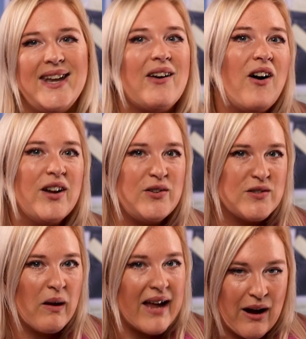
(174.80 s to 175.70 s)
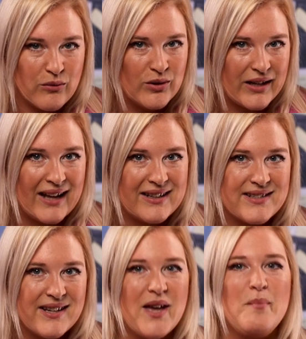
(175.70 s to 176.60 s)
Now, I use my Outlook
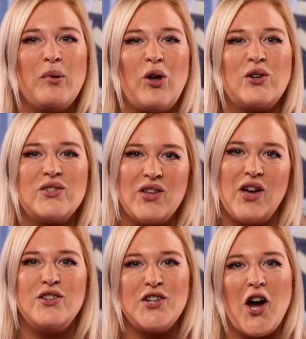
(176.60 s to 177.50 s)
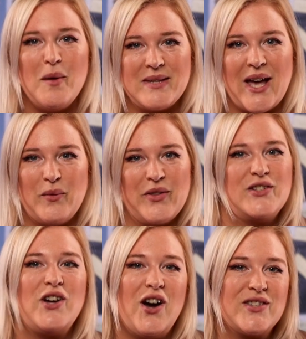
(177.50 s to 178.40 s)
calendar and block certain times out with the
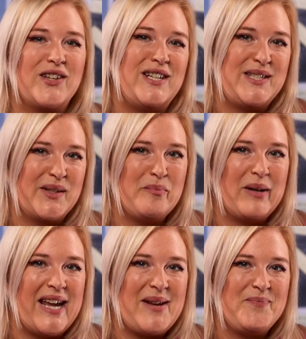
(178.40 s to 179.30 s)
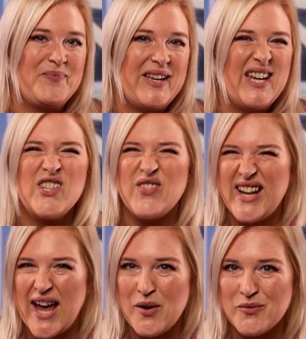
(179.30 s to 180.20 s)
task I need to complete. It's
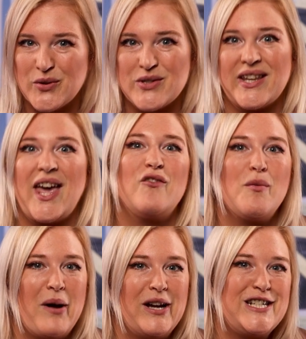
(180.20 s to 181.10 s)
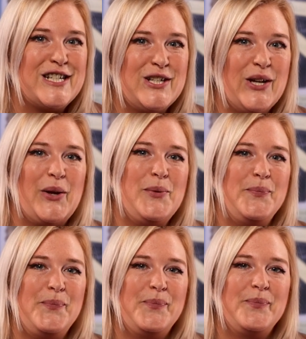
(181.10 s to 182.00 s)
really helpful because I get a reminder too.
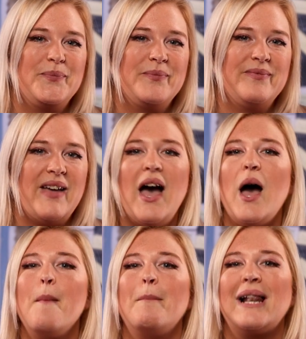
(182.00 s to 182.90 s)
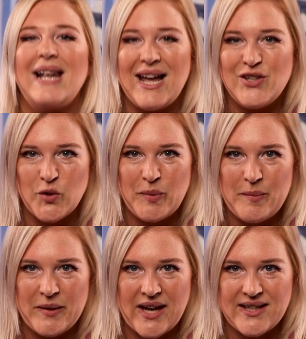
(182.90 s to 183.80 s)
Plan your
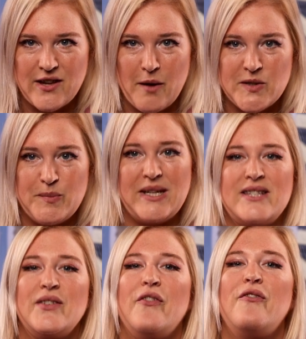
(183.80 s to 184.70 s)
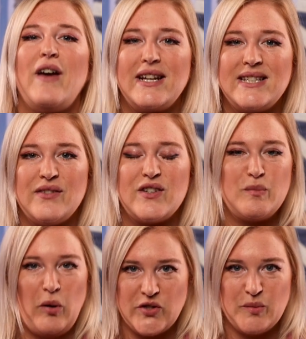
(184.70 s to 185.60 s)
PPA time to as effective
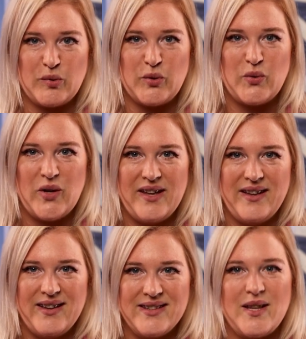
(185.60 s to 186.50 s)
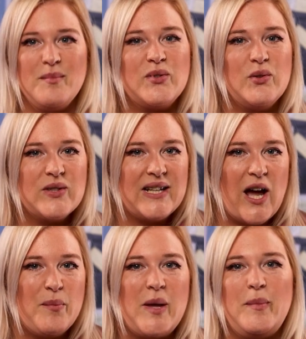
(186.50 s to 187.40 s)
as possible. Some schools
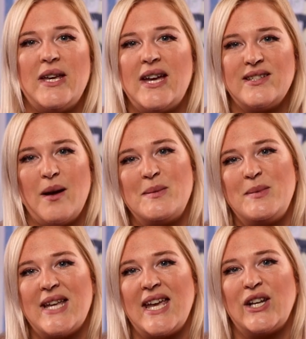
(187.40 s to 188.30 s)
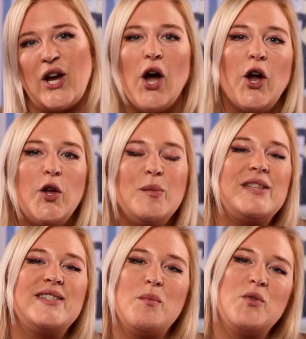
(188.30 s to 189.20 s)
allow PPA time to be taken at home,
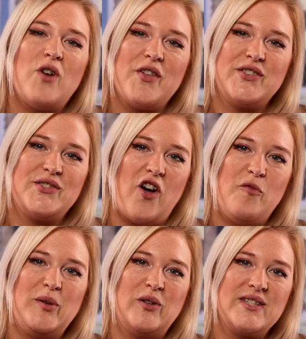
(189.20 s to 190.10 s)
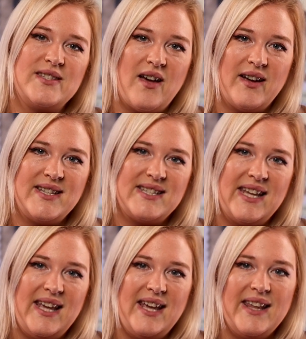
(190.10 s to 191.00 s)
and some would rather staff be on site.
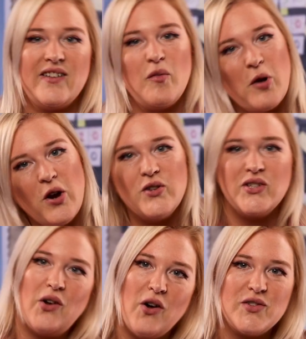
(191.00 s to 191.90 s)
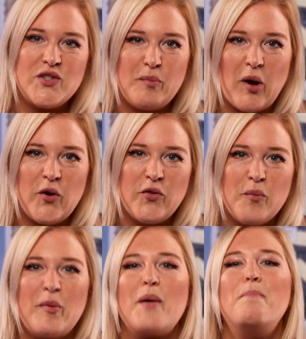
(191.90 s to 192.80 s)
There are pros and cons to
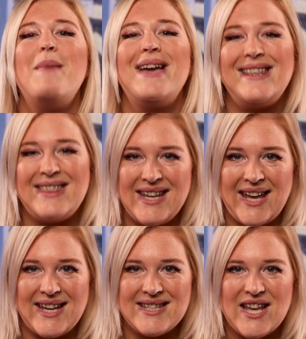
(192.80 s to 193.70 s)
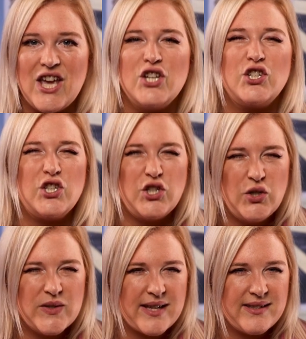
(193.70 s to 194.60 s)
both, but the main thing is just
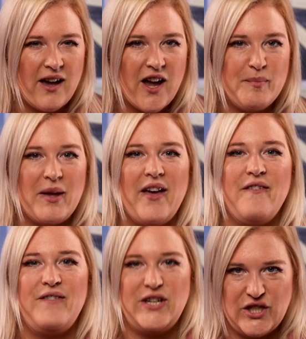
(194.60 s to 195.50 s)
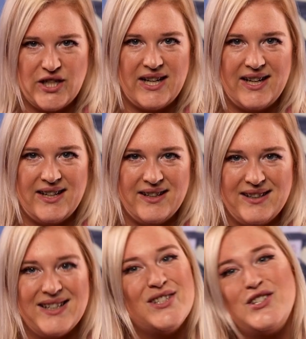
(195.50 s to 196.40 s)
use that time efficiently.
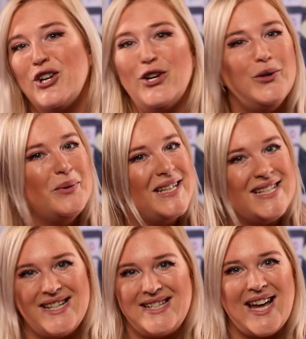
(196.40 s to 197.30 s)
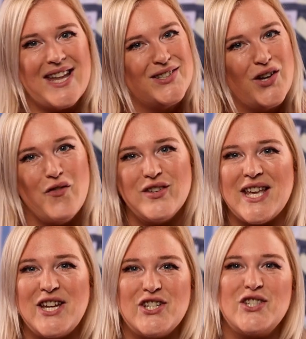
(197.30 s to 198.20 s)
It's too easy to get into
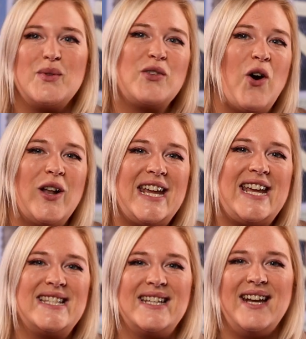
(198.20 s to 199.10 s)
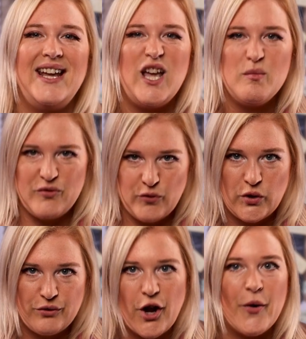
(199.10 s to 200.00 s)
conversations with colleagues and before
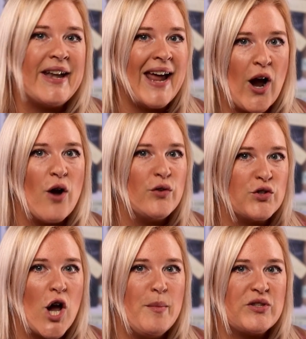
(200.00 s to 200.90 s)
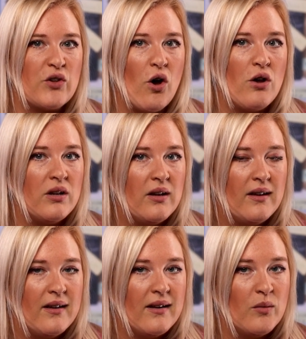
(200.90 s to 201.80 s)
you know it, an hour of your time is gone.
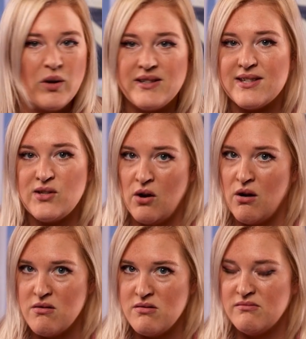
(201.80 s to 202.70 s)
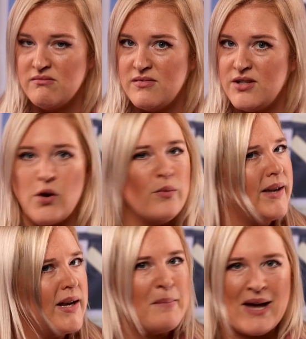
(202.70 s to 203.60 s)
And once it's gone, you don't
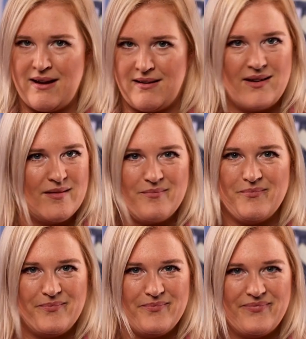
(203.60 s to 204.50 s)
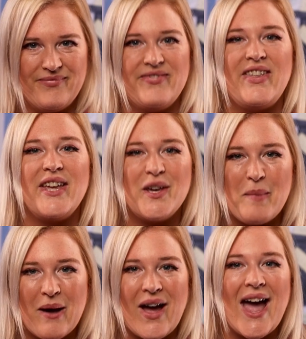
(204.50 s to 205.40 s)
get it back. Think
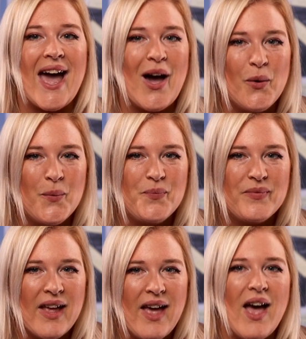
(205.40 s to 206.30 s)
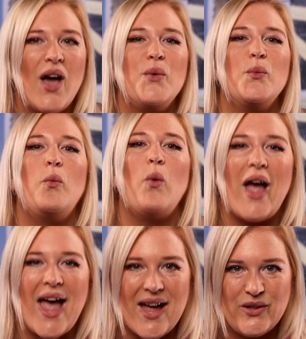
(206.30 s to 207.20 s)
about how and
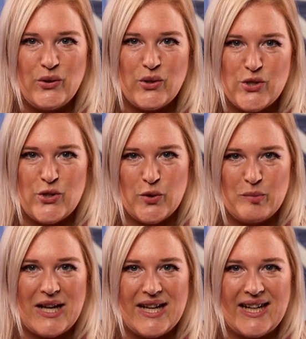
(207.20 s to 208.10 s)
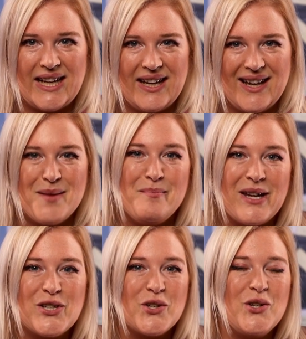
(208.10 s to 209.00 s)
where you can do your planning and
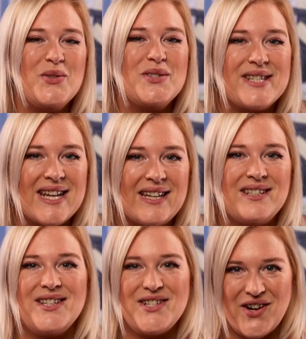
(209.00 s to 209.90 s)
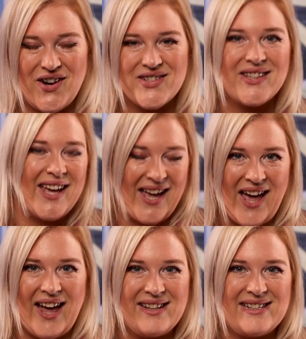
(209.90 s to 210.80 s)
make sure you stick to the task at
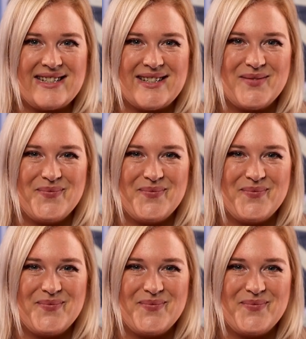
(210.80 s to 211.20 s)
hand.